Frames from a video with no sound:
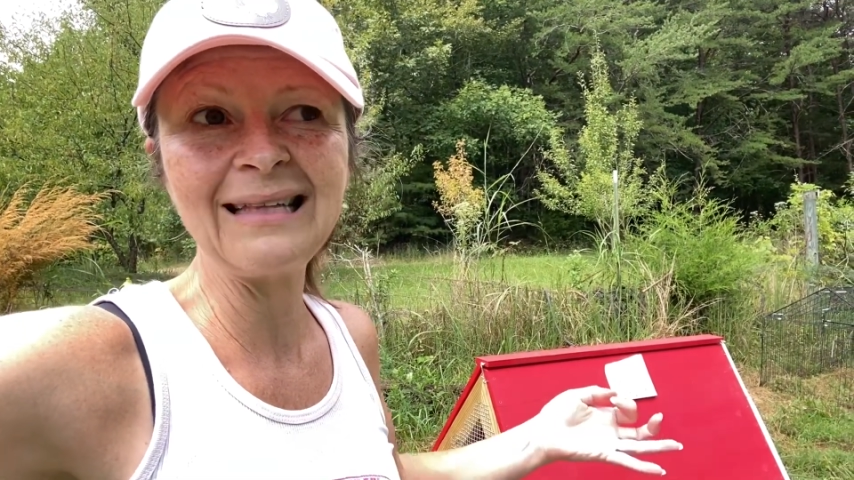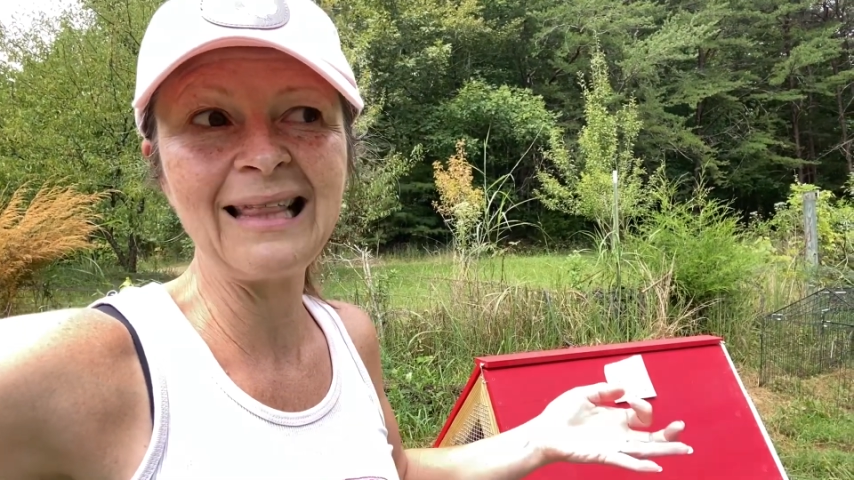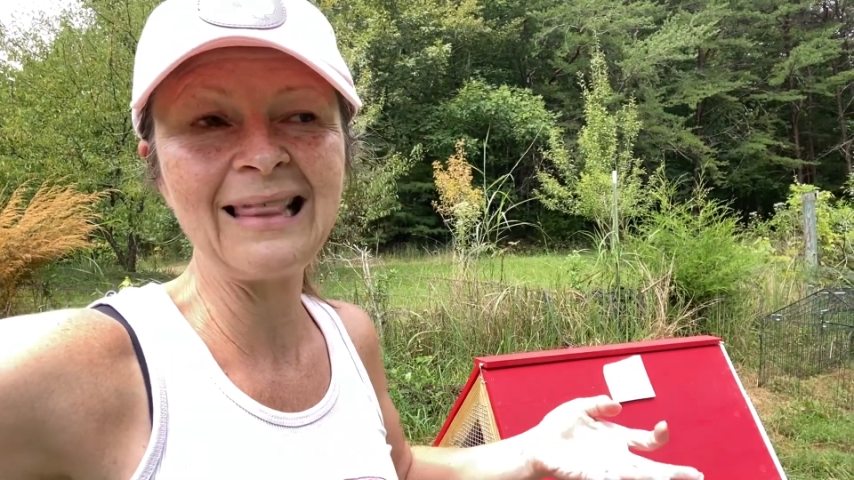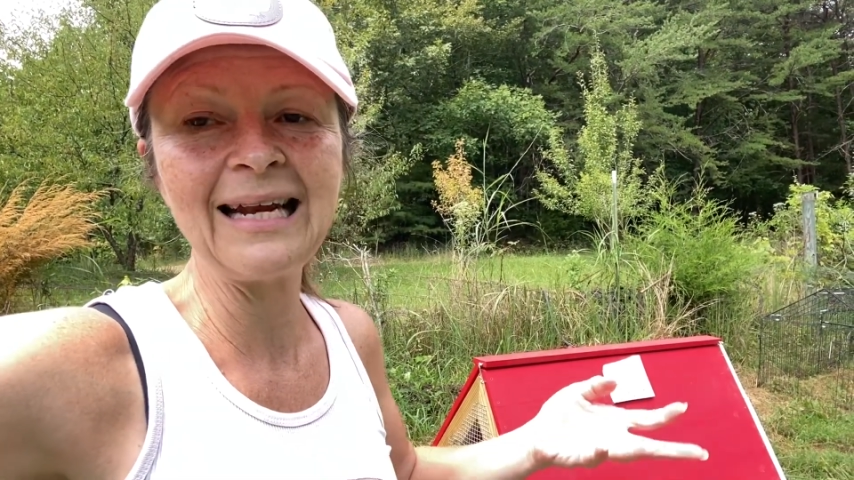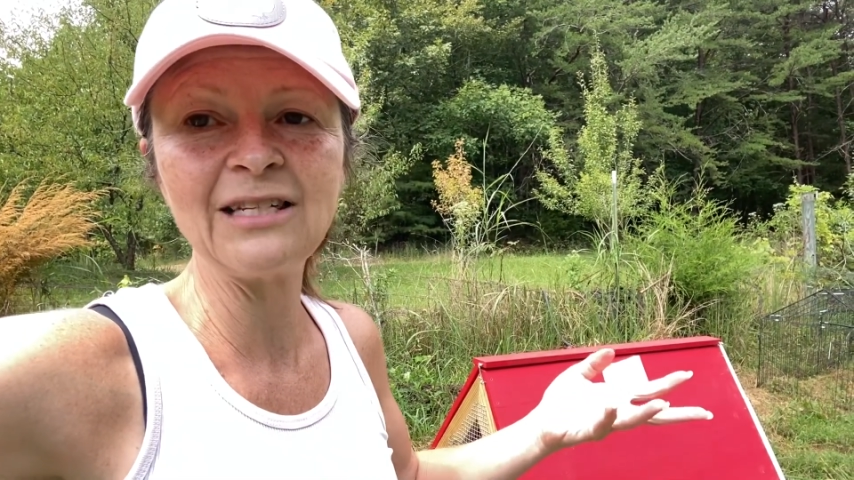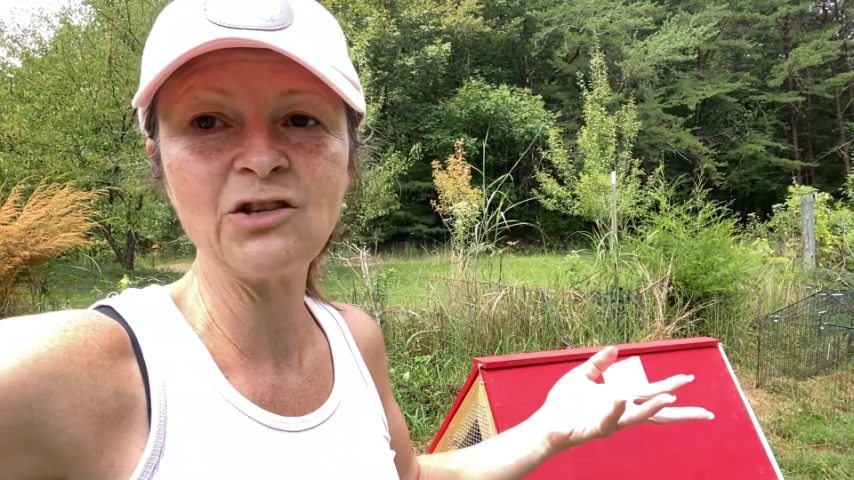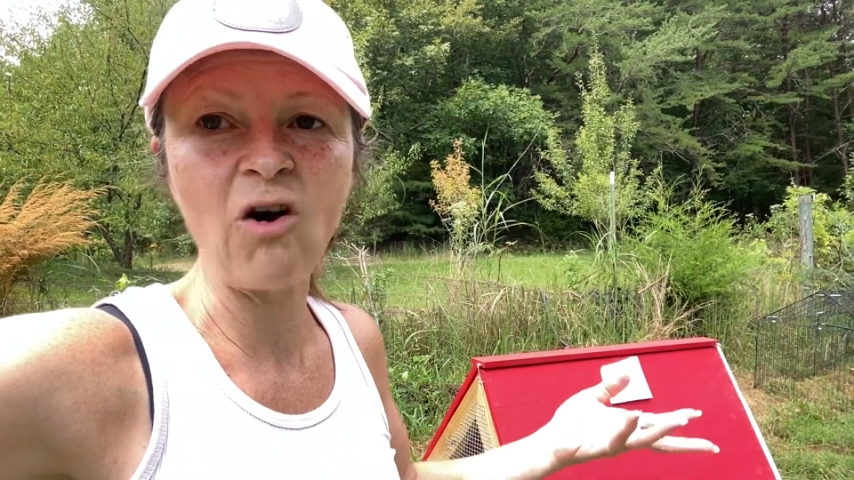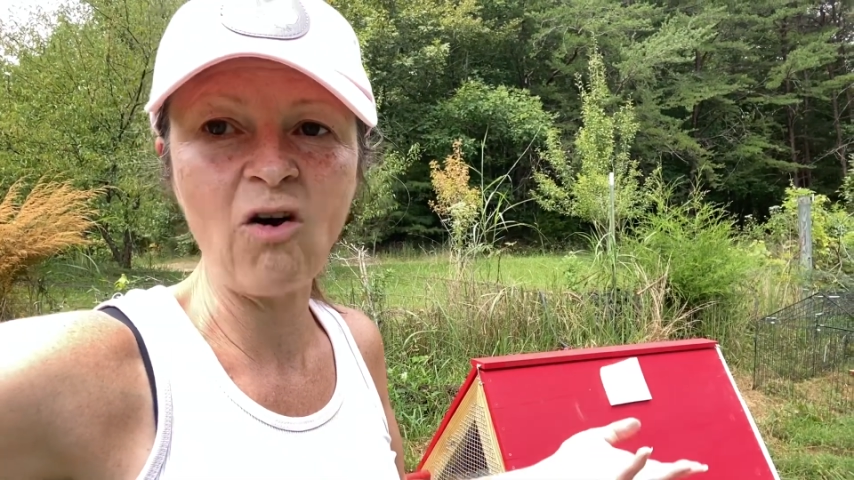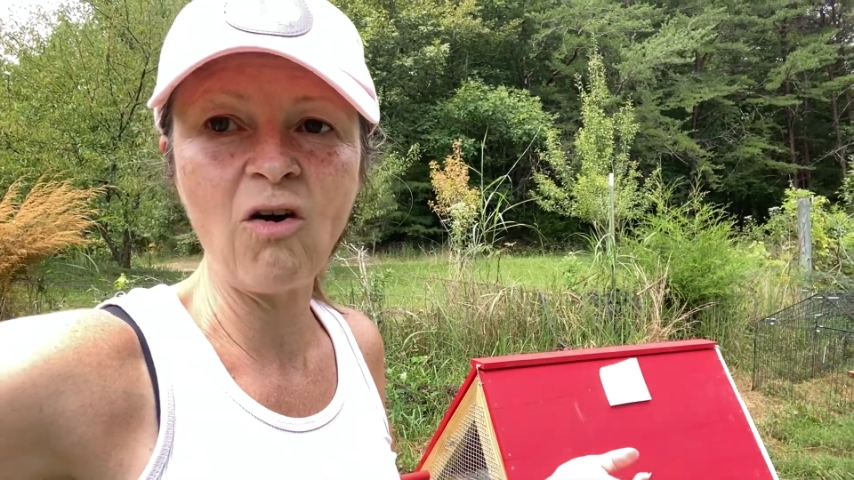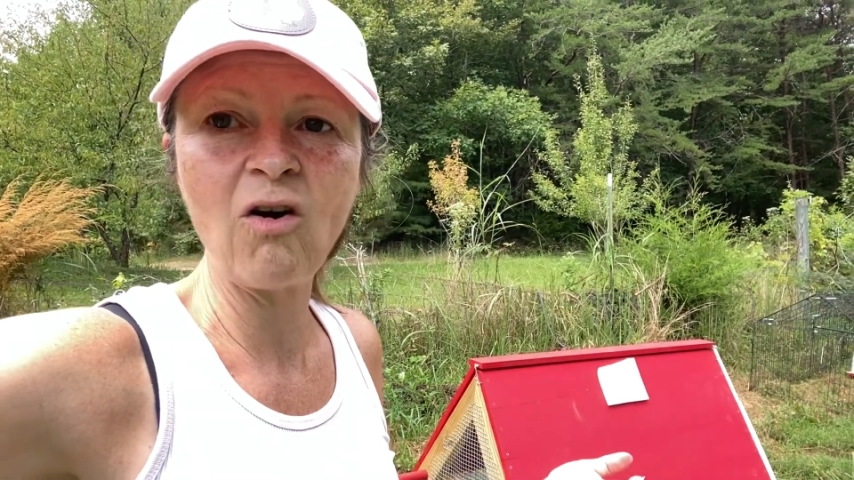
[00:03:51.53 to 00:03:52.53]
that it's
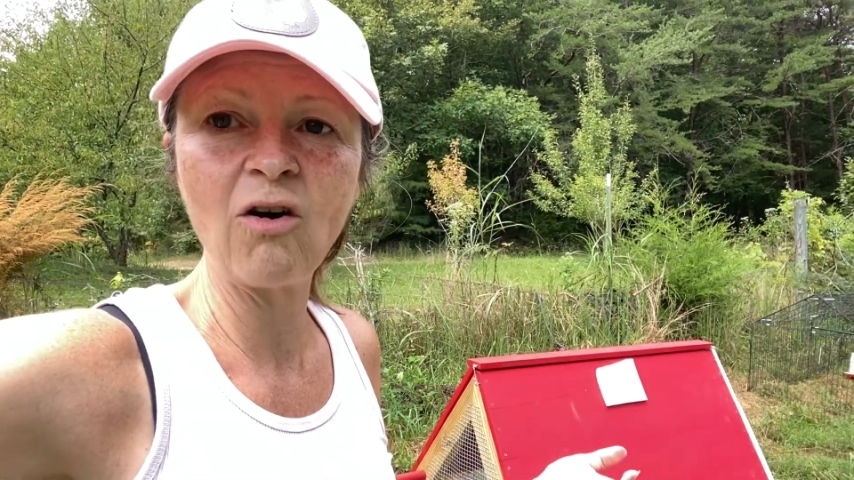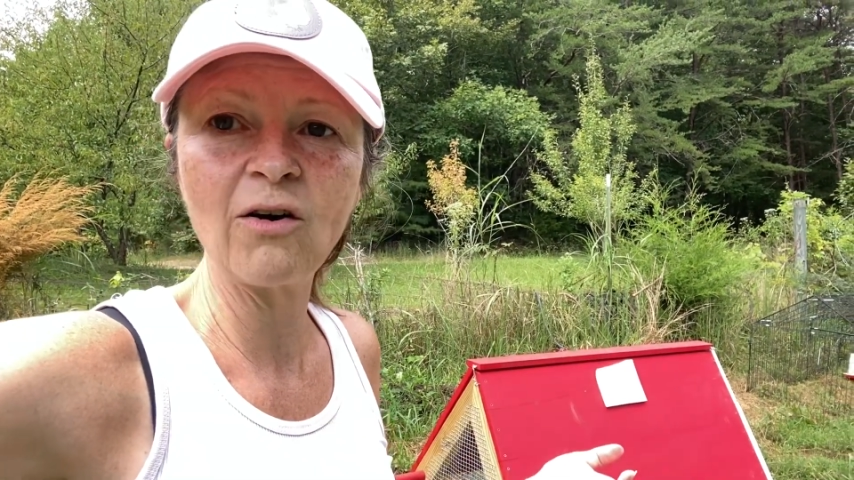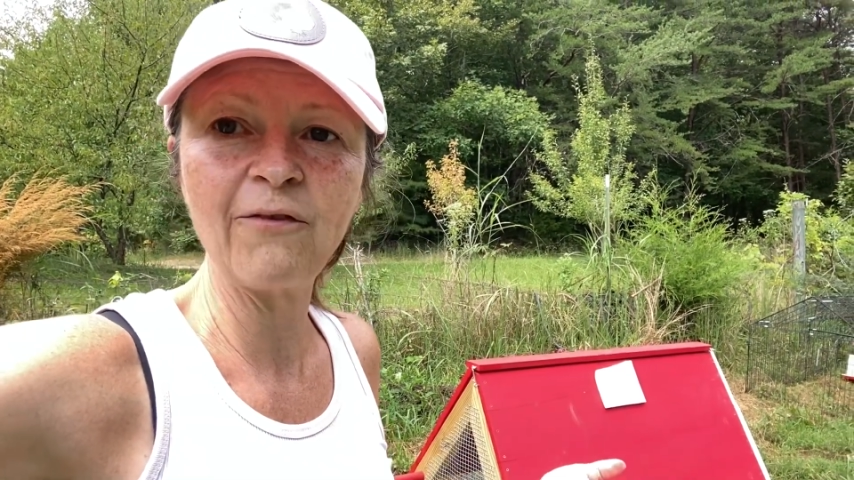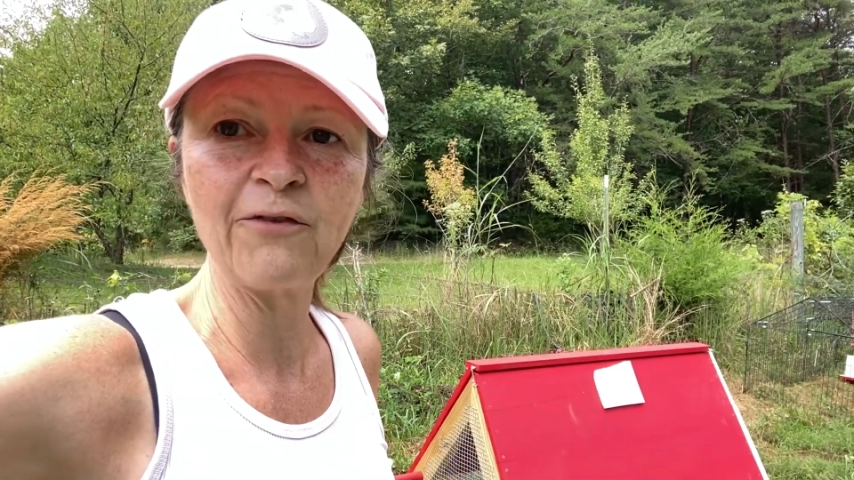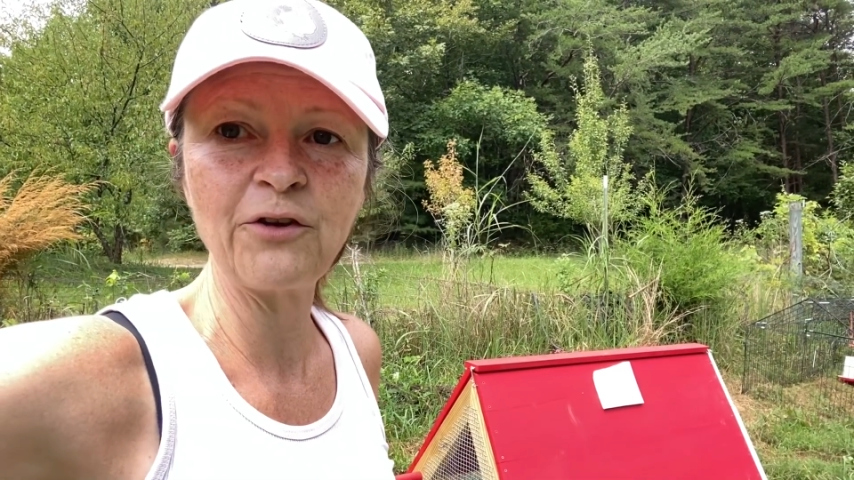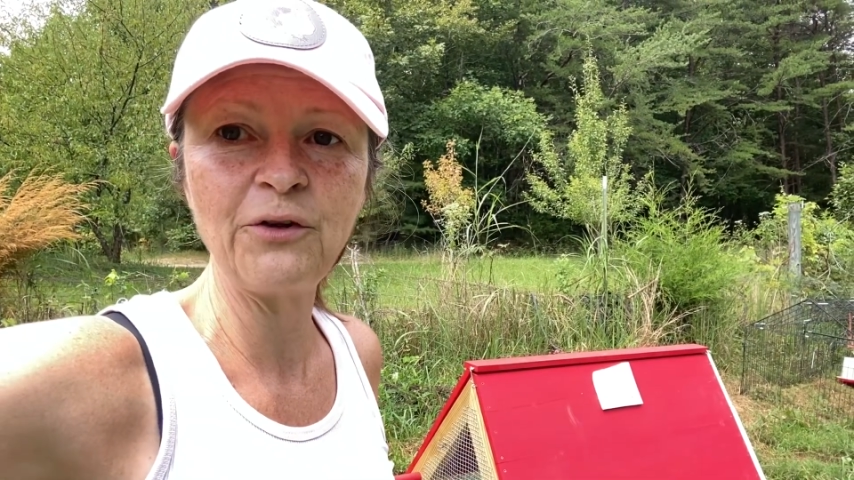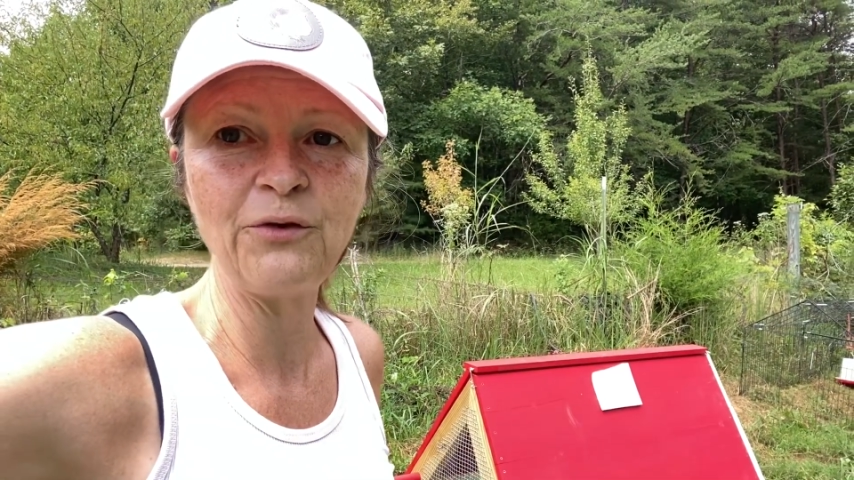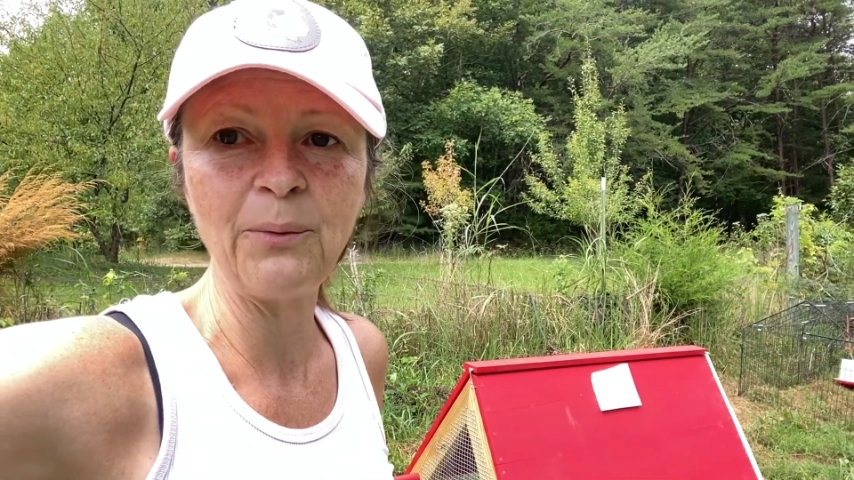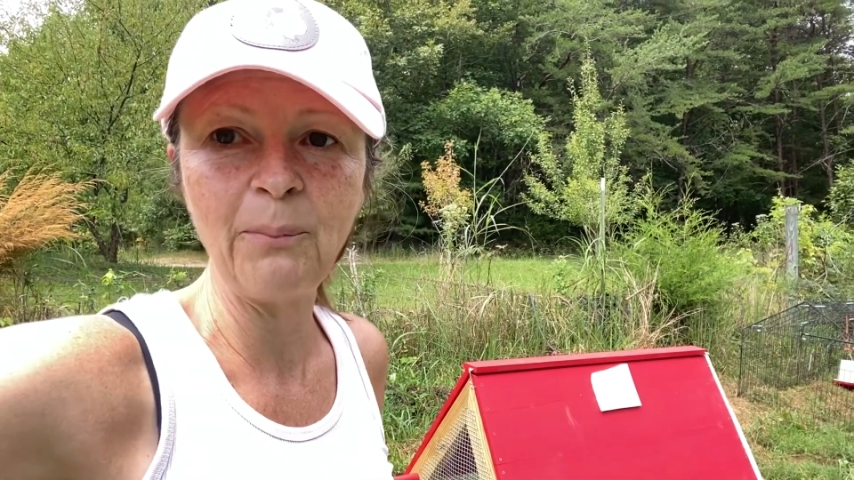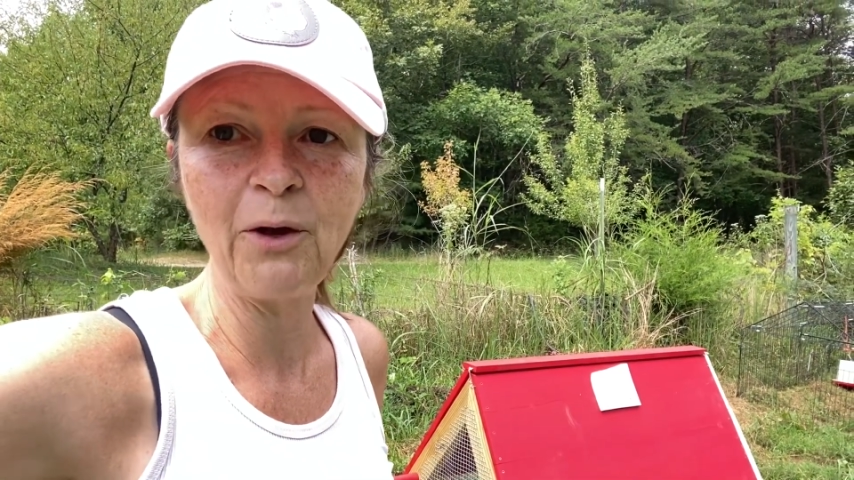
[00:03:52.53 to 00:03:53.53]
hard for you
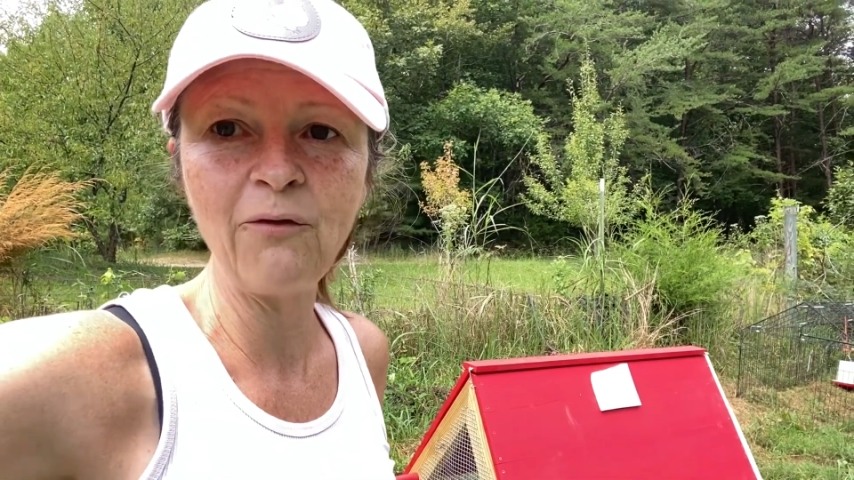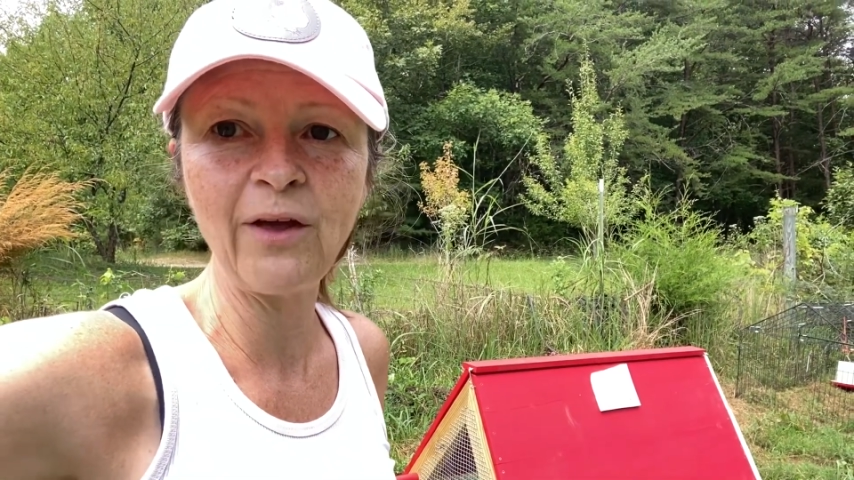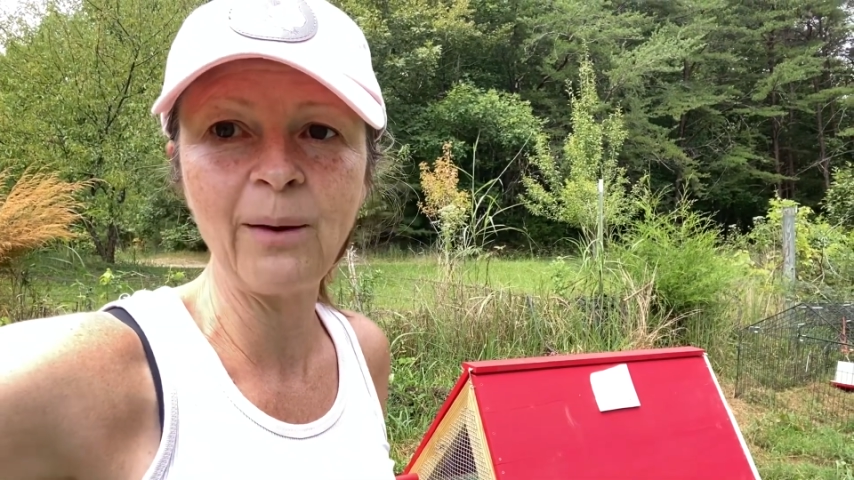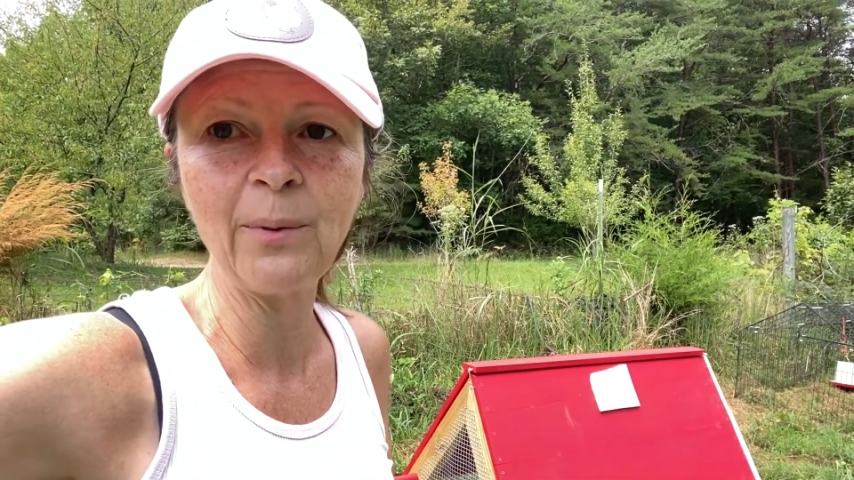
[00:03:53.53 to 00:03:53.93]
to move it,